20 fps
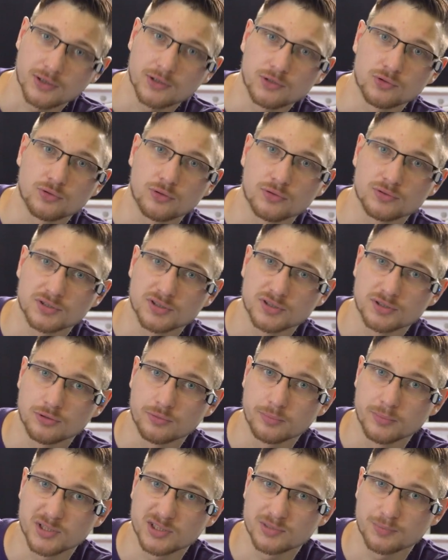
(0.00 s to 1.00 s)
controls are
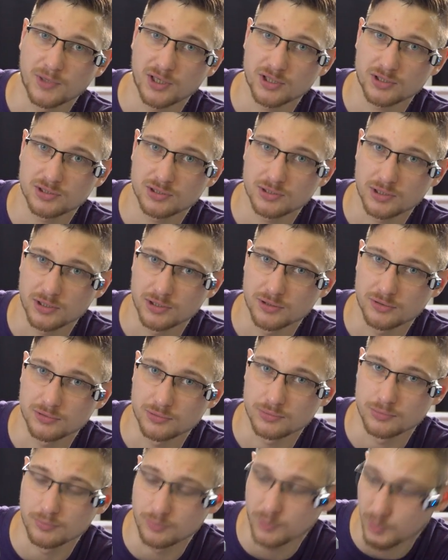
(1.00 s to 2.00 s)
still mismatched, so I need
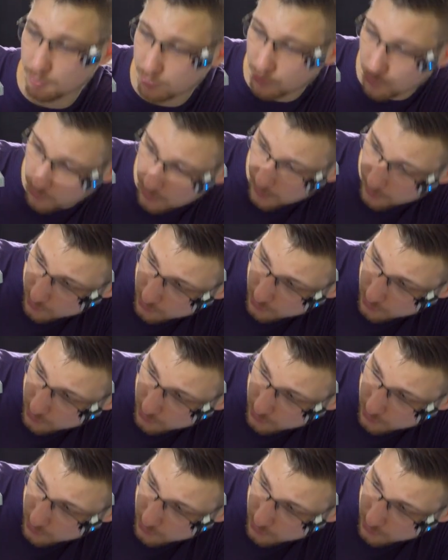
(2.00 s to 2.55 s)
to reprogram